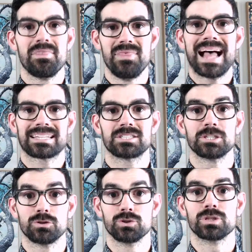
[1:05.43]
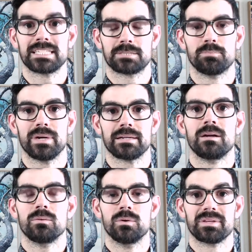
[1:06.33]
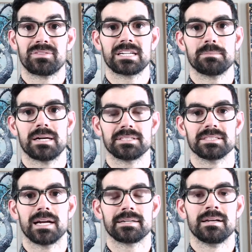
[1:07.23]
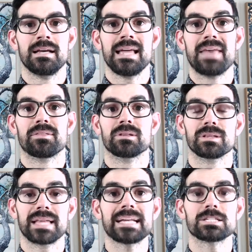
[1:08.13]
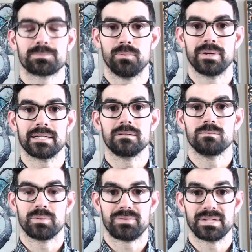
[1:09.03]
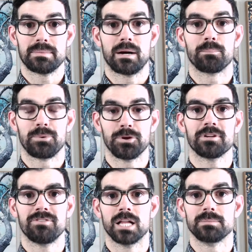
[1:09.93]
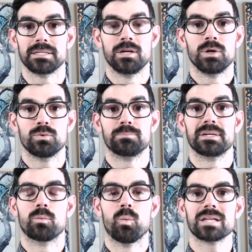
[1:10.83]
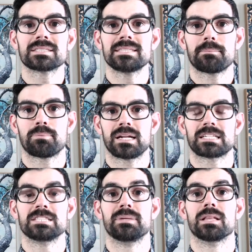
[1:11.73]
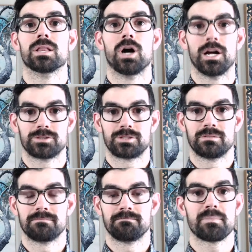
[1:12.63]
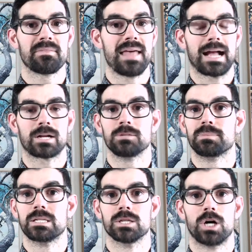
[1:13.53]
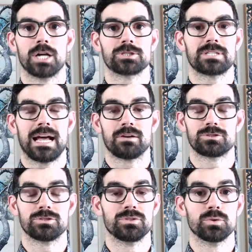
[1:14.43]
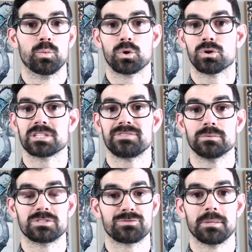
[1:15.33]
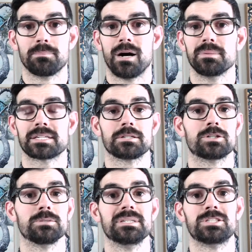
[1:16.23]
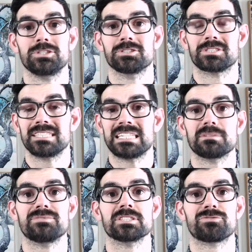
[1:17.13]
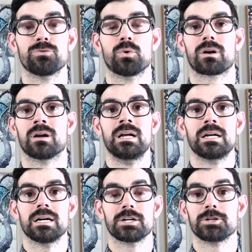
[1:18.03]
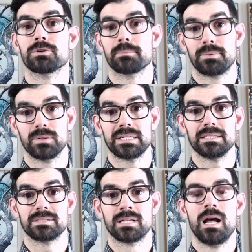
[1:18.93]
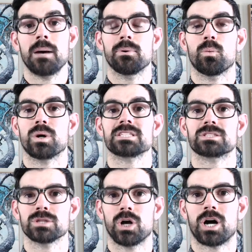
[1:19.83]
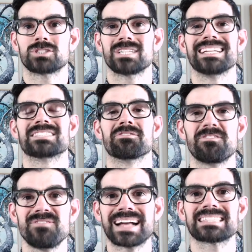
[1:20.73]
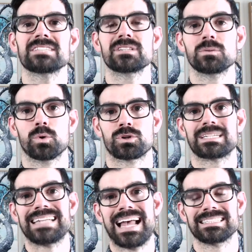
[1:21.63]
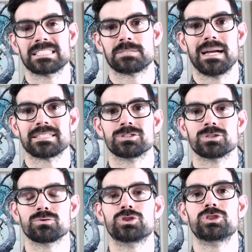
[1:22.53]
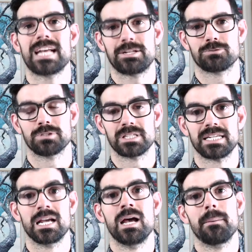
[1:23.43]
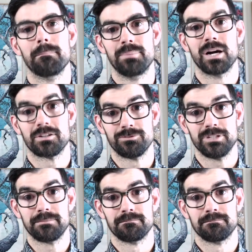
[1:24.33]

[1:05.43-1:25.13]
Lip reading: That's the earliest point when we think about design. And the latest point when we think about pure development would be once that product has been launched. That could be launched out to the world if it was for the public. It could be to your team if it's for your employees. But once it's launched and it's effectively working as expected, so generally bug-free.